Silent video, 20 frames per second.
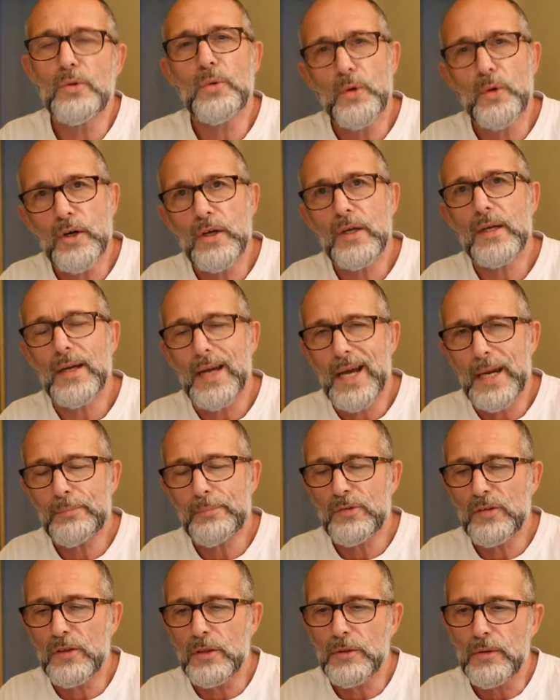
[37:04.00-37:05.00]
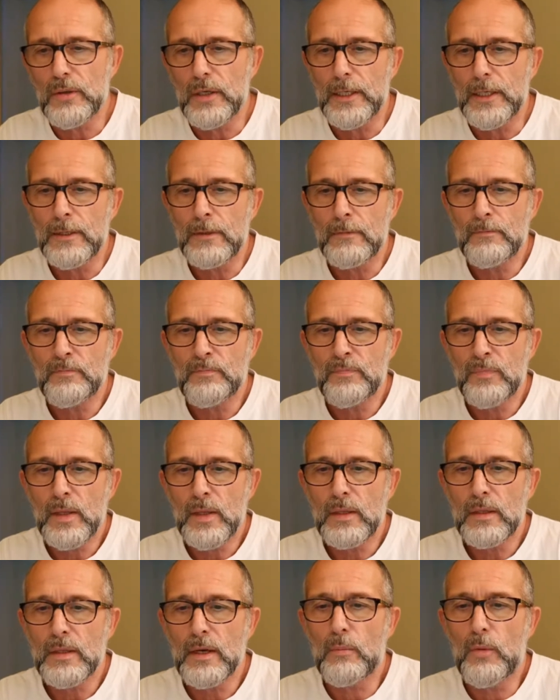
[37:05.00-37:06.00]
the work. Absolutely.
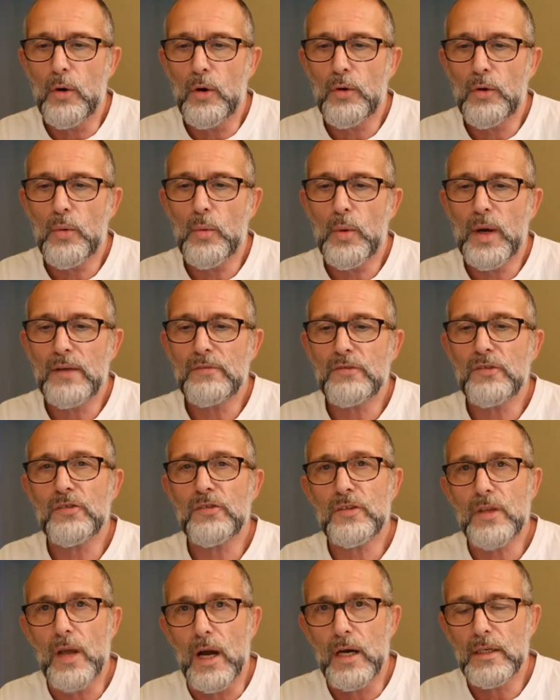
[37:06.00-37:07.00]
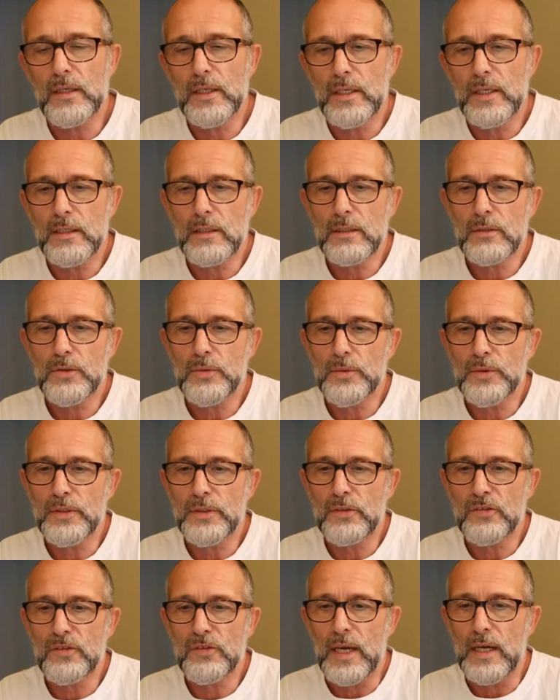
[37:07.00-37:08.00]
They're more a way of starting to
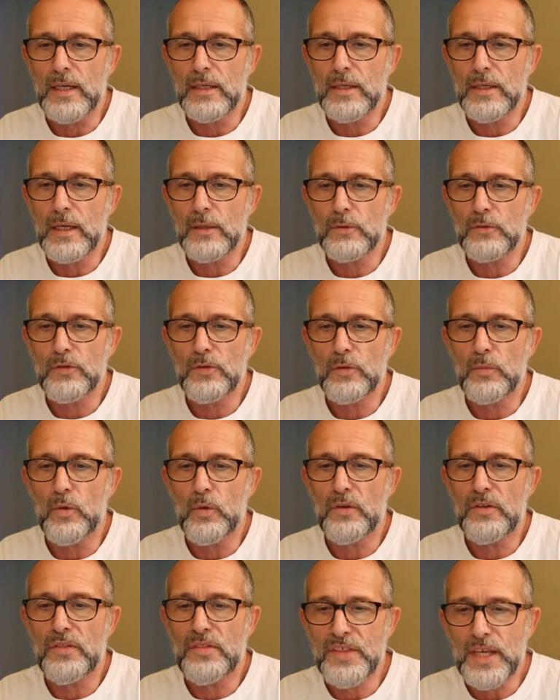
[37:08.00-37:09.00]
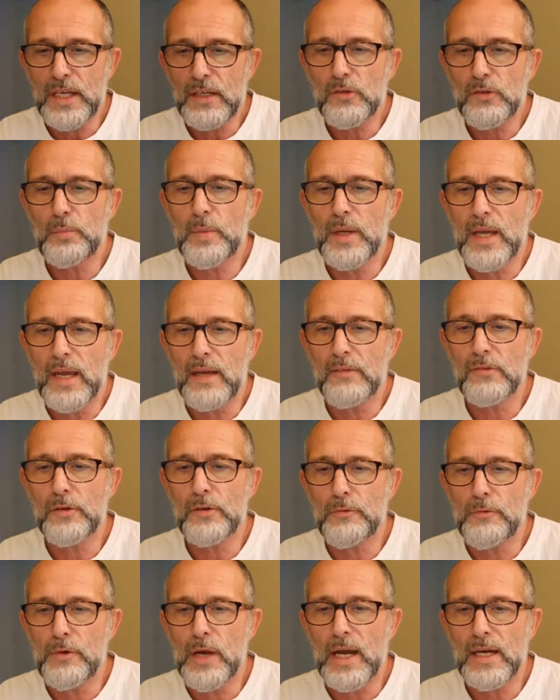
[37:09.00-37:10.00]
understand how someone thinks, behaves
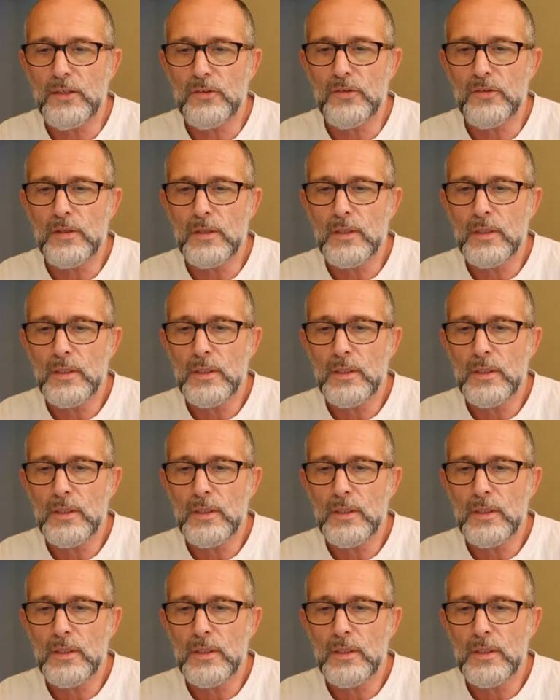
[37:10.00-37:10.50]
and reacts.